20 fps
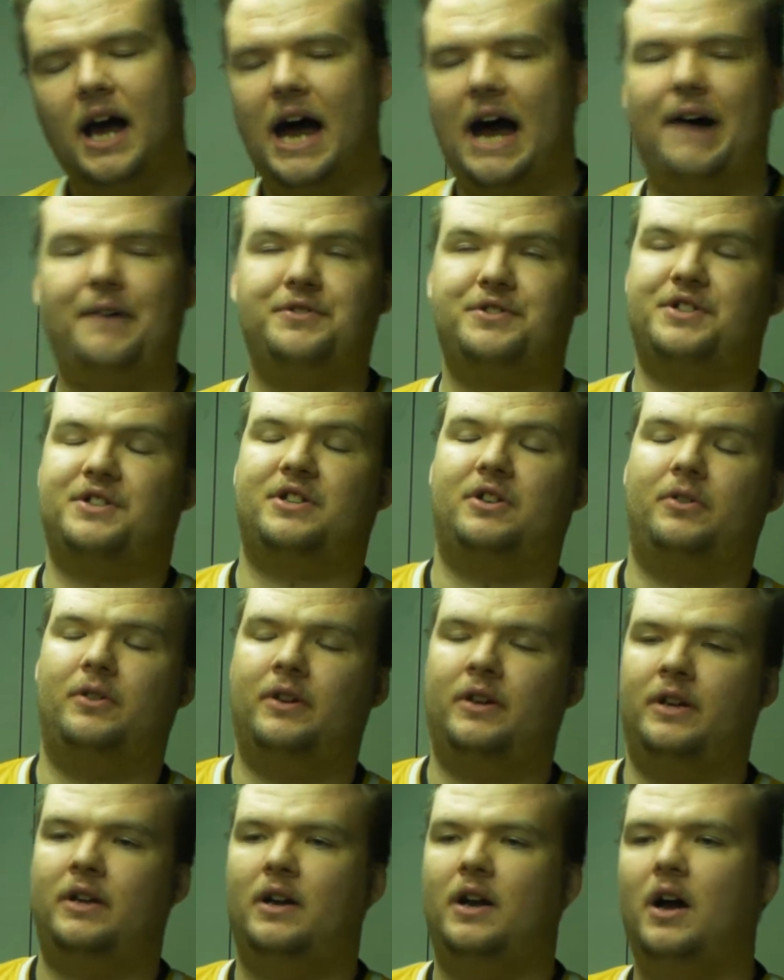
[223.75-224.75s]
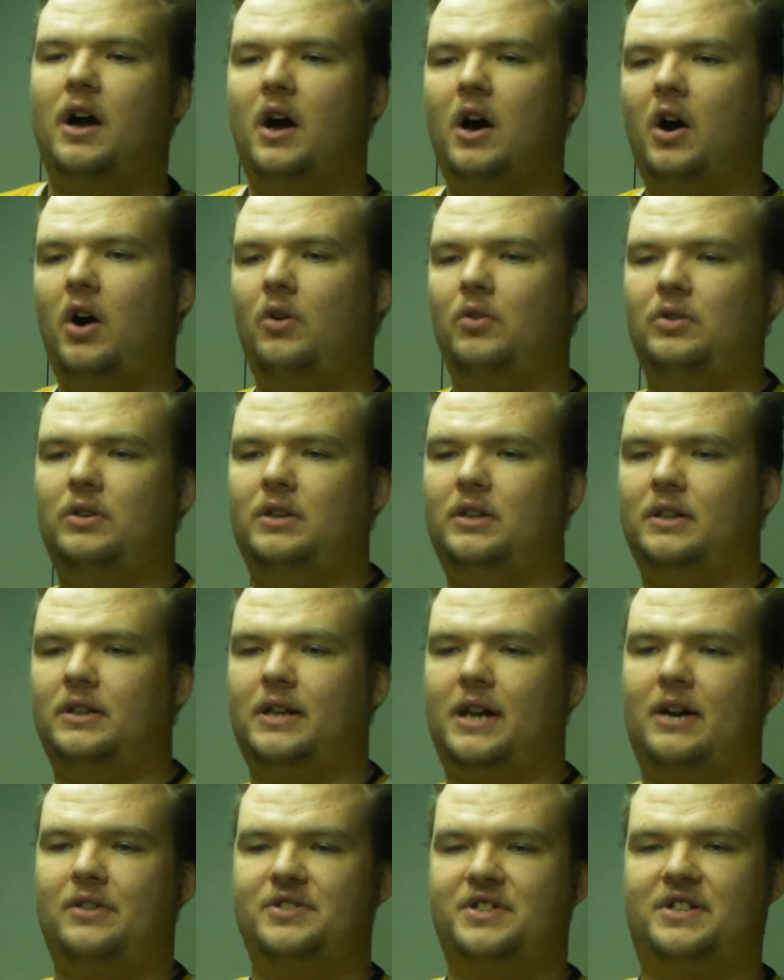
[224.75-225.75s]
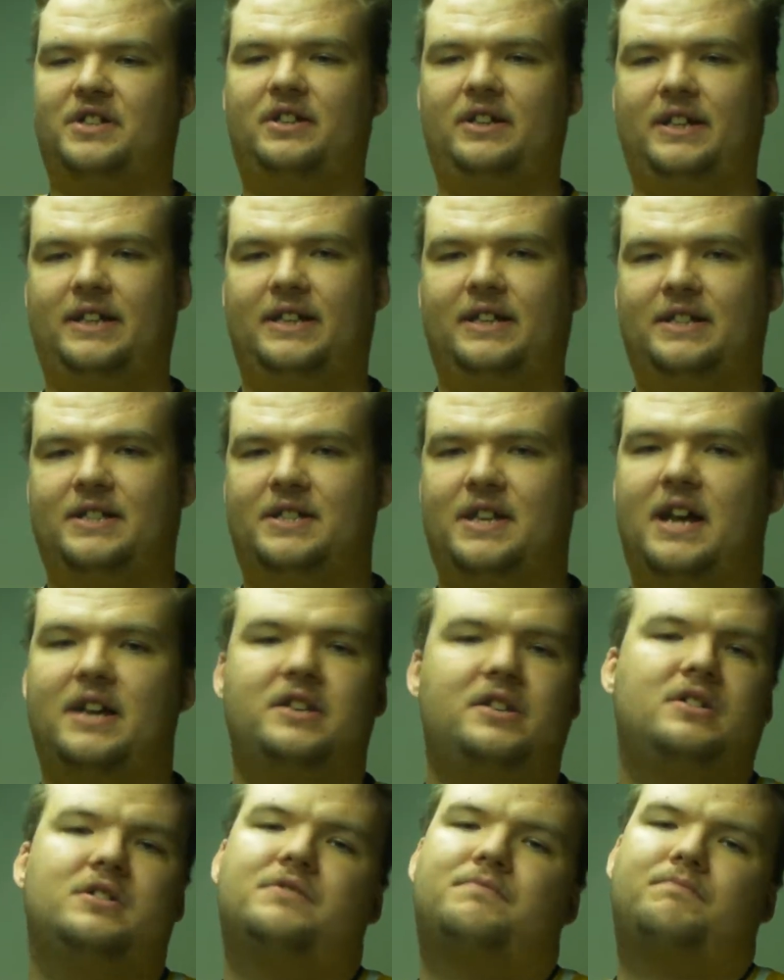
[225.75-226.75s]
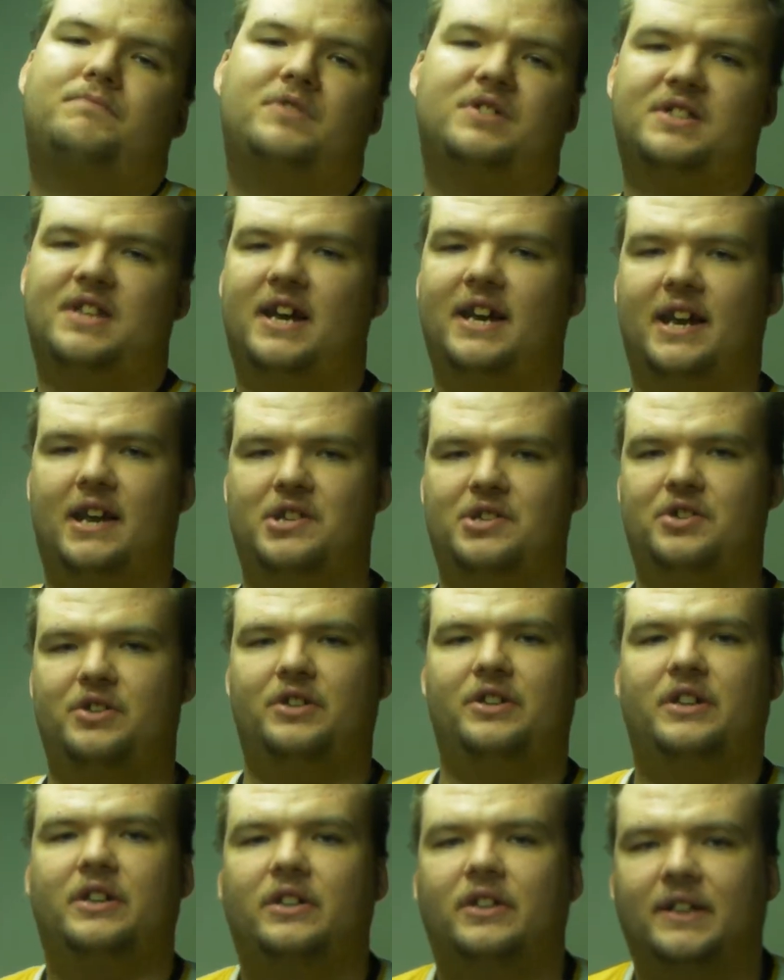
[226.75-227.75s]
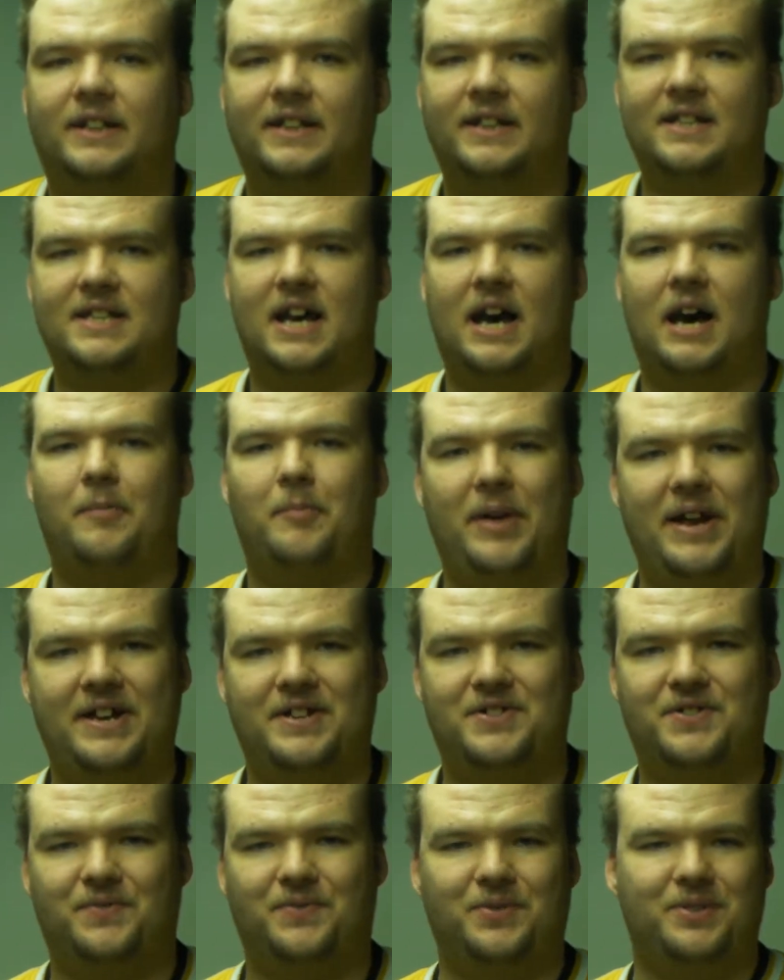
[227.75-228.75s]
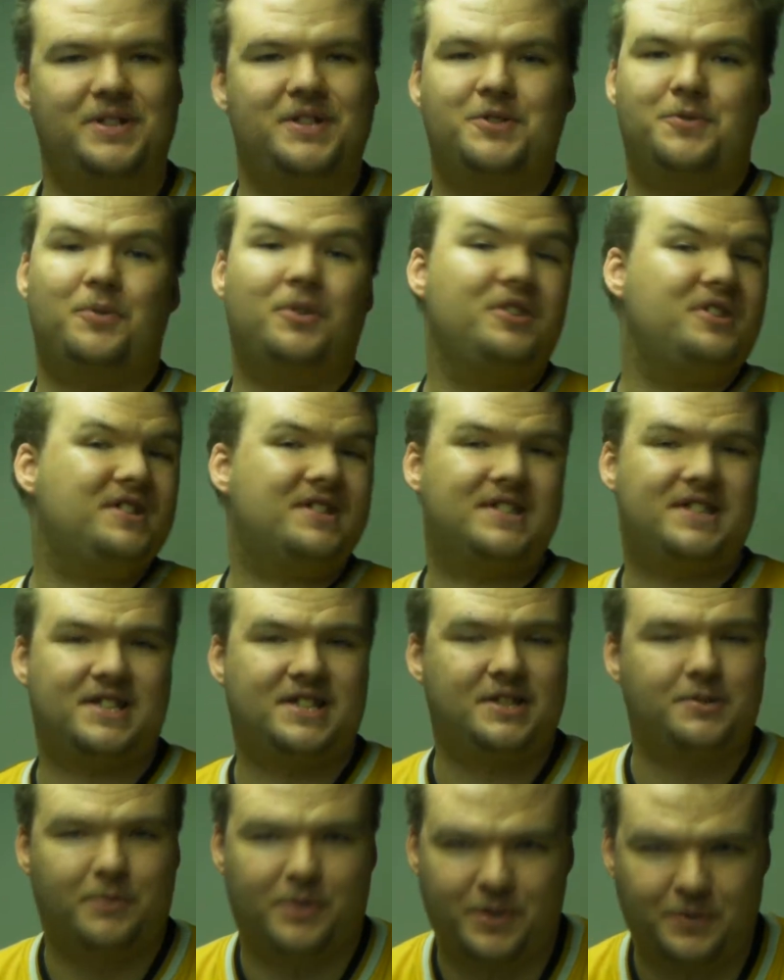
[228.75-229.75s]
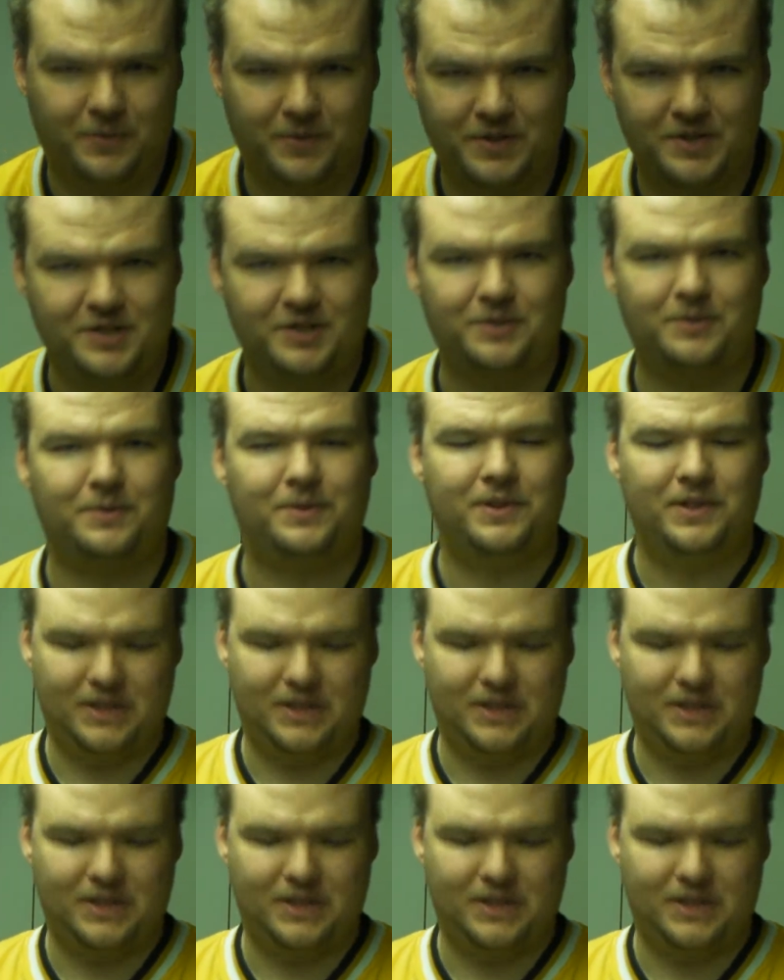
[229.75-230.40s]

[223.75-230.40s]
I was just going, oh look, I'll just click this. I just decided I was going to click the top answer for each one just to see what it would do.